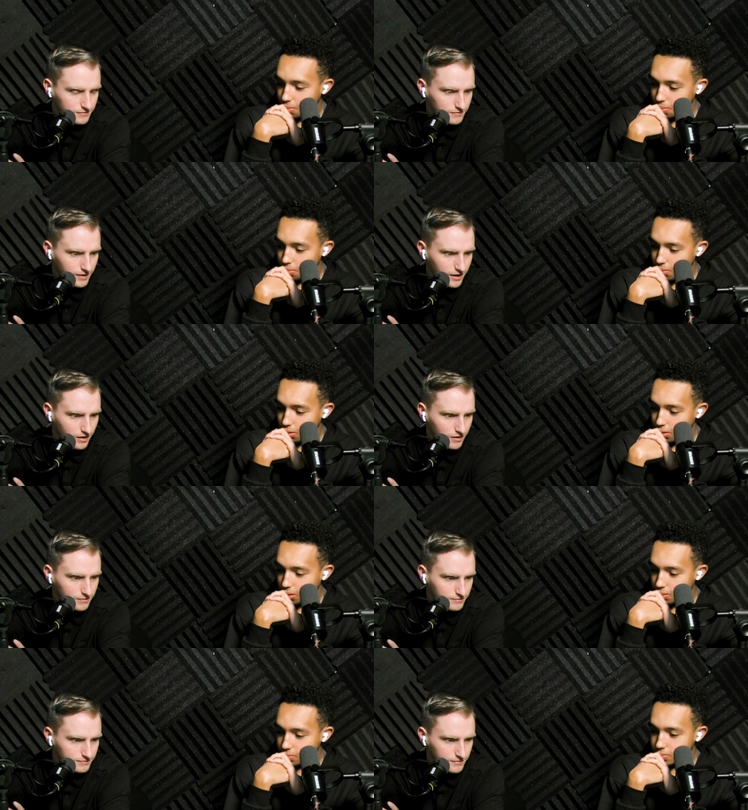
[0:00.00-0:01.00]
Speaker 1: I don't
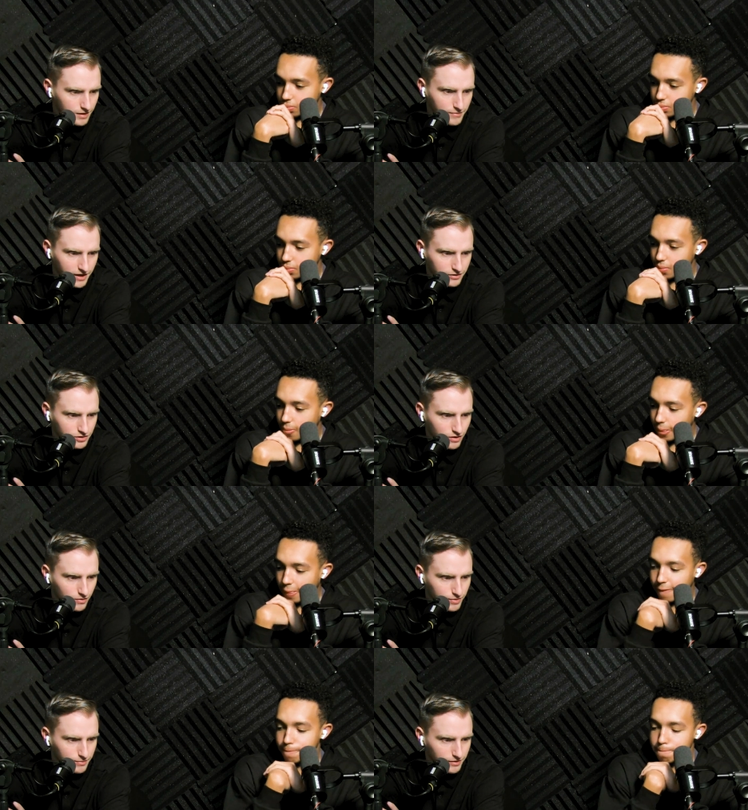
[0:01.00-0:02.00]
know, a metal show
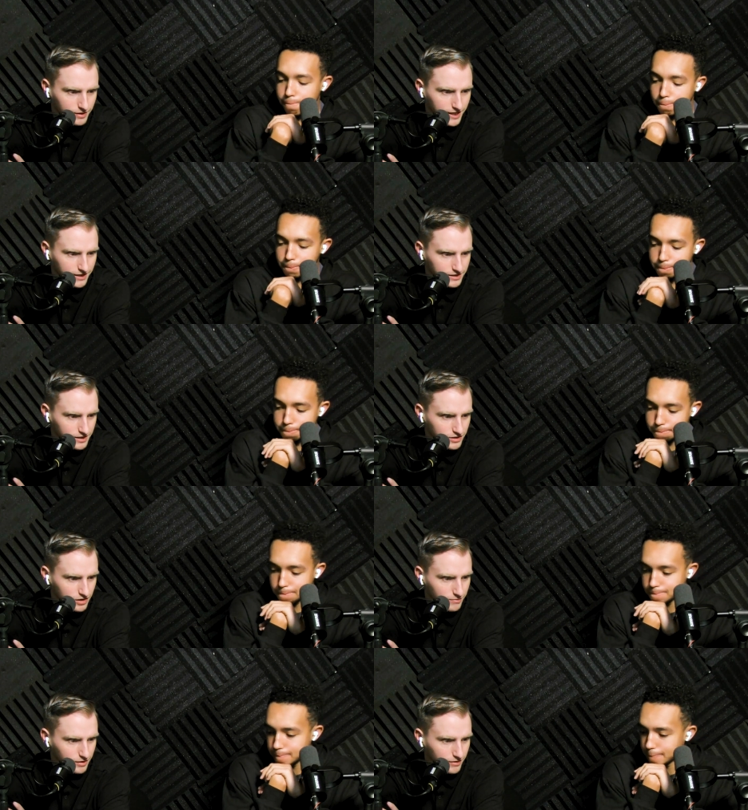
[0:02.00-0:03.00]
where people are dancing and
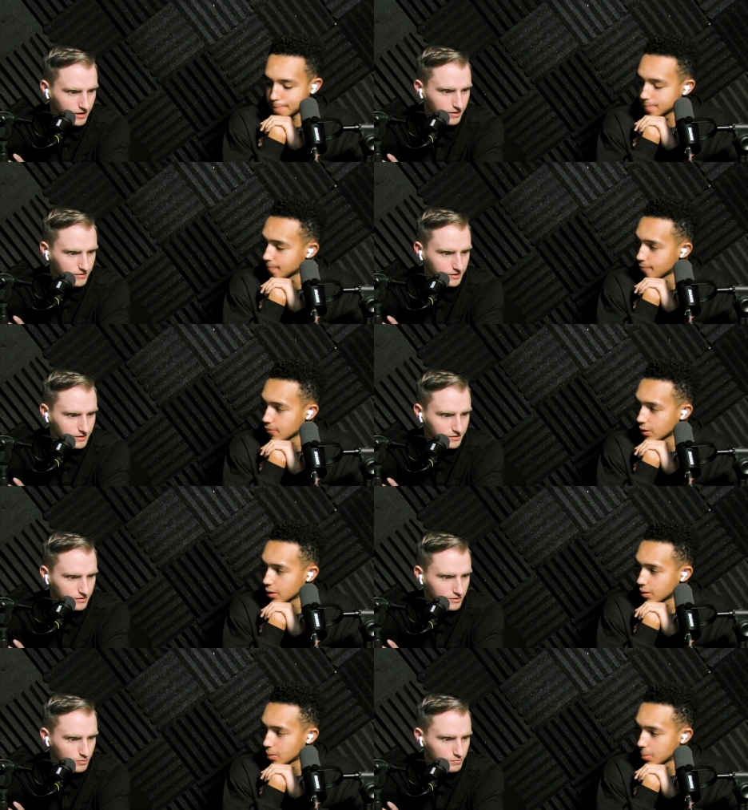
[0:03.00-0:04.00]
jumping around and
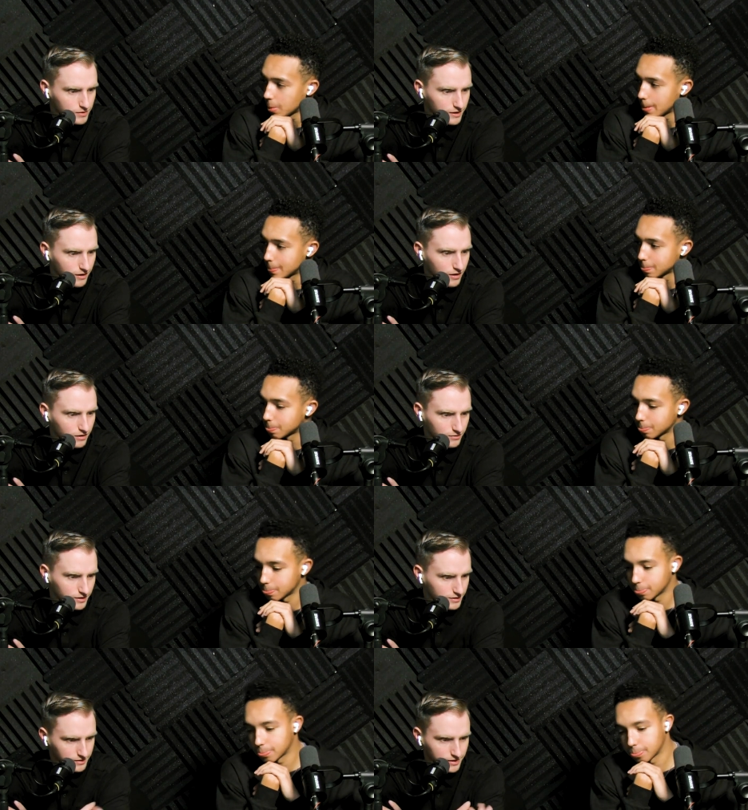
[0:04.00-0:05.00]
hooping and
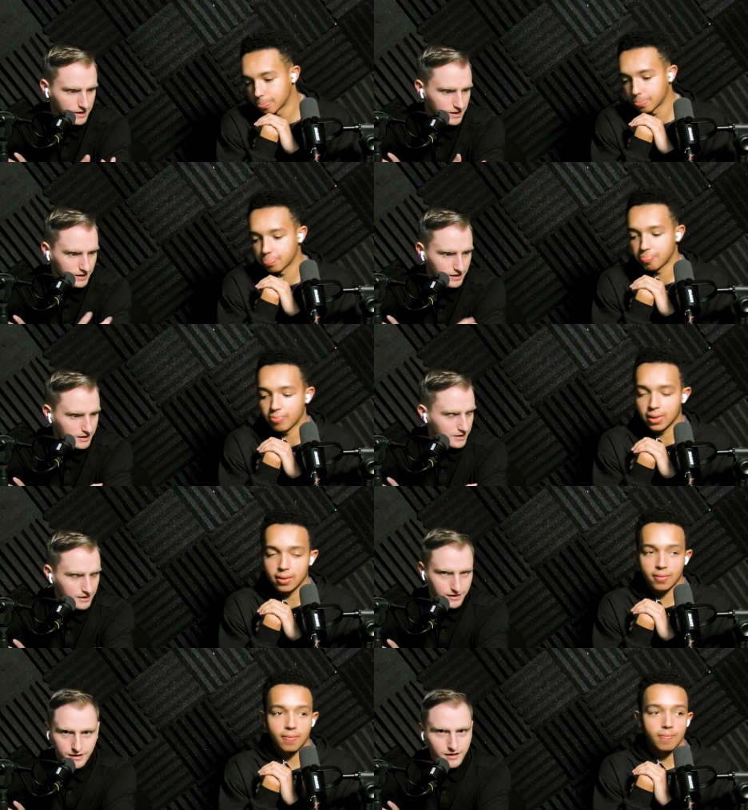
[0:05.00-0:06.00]
hollering.
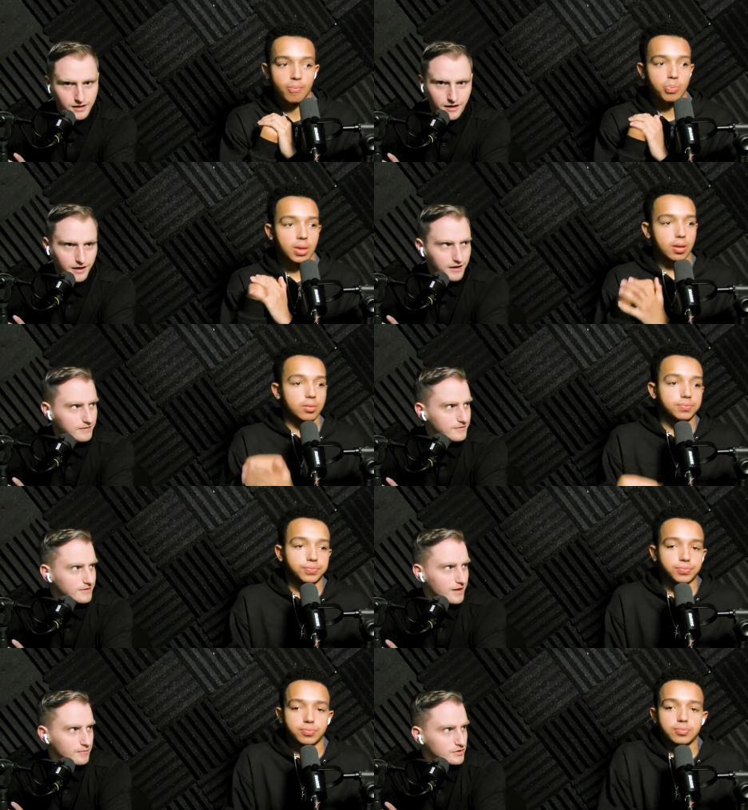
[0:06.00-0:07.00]
I,
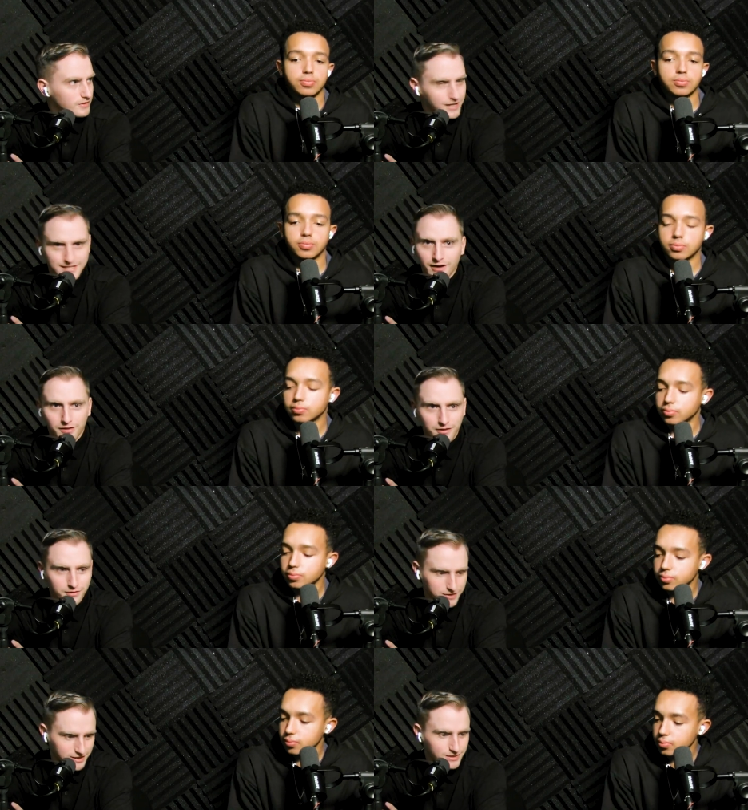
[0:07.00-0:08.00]
am sure that's how
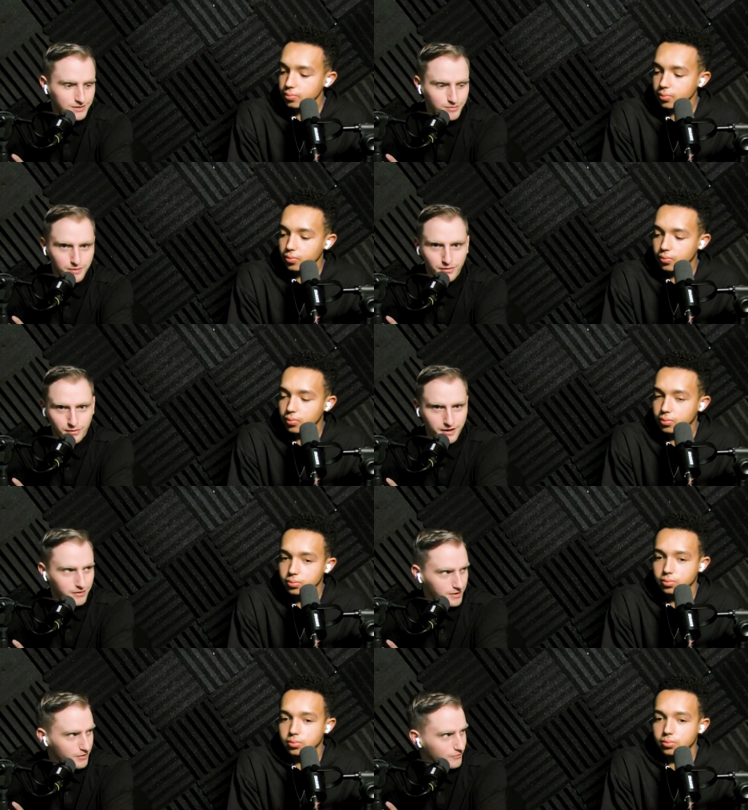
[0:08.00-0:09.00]
the, these people
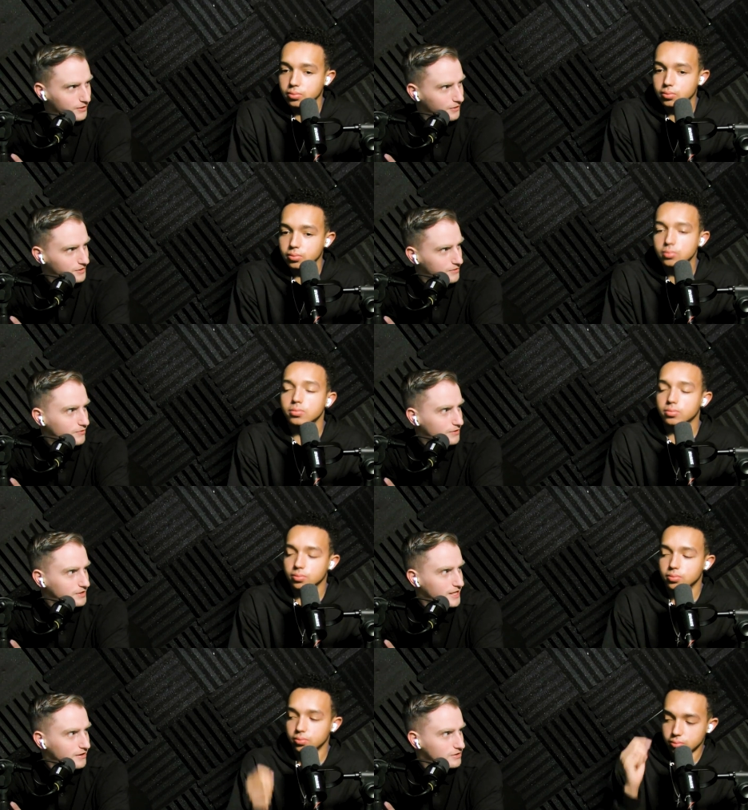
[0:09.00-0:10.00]
running around felt. They felt
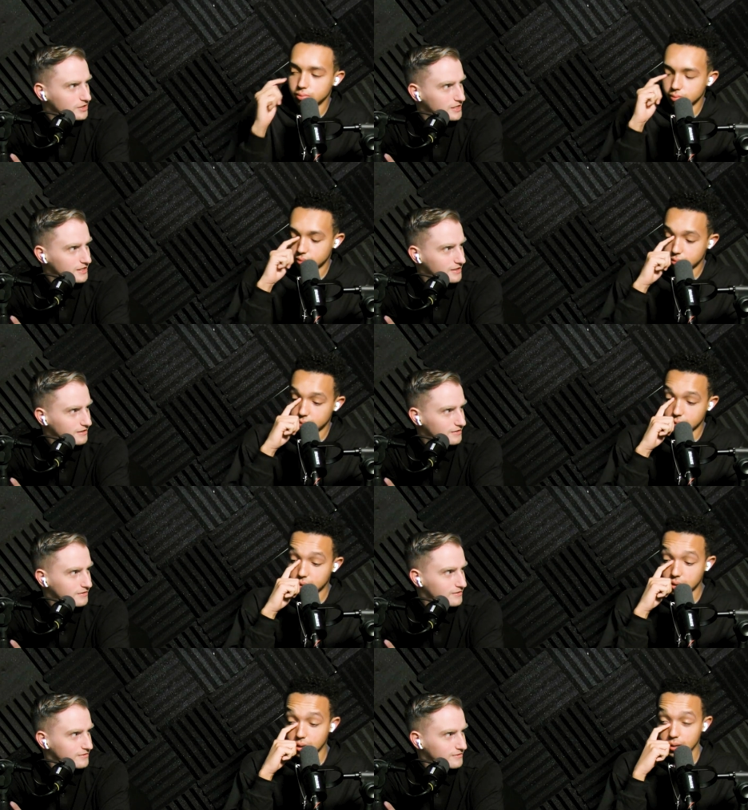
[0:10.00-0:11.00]
the energy and
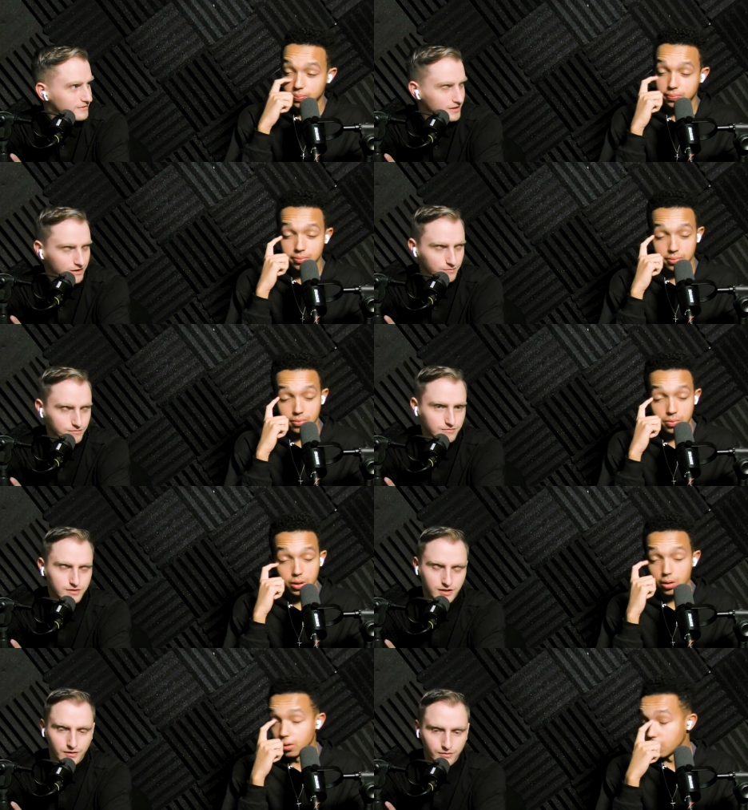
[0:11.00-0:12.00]
yeah, you know.
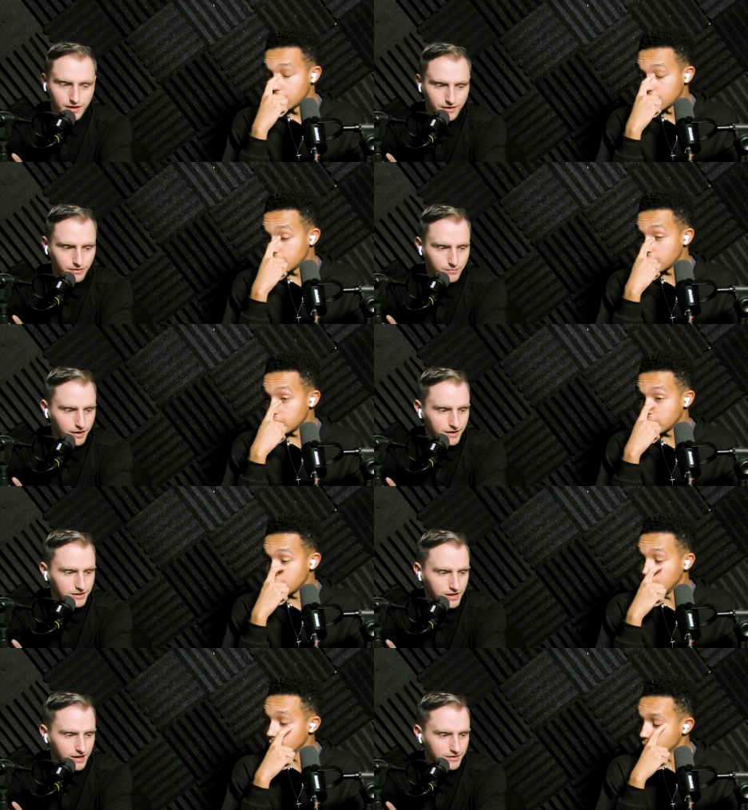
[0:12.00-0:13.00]
So whatever, but
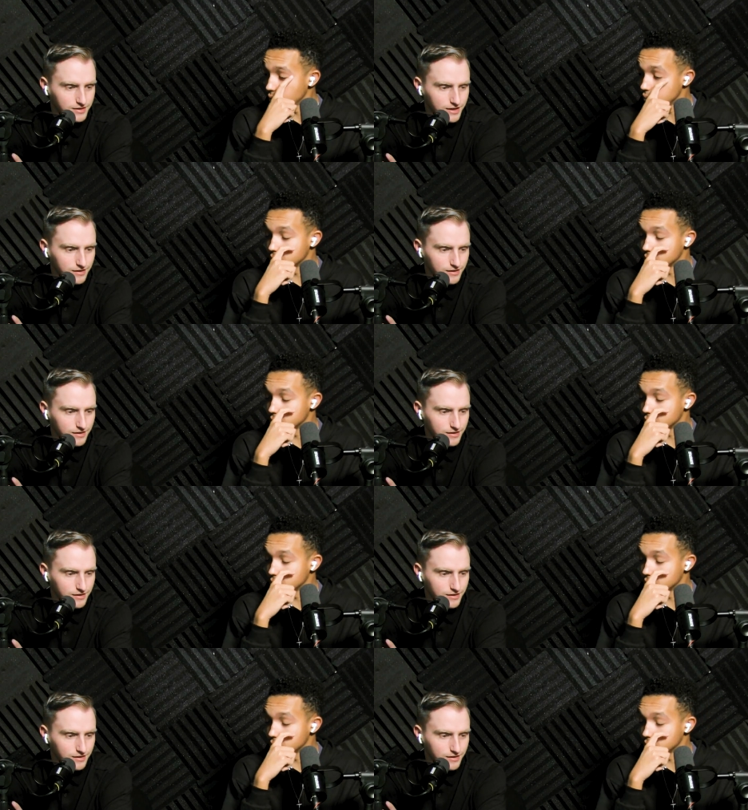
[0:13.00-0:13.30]
yeah. uh,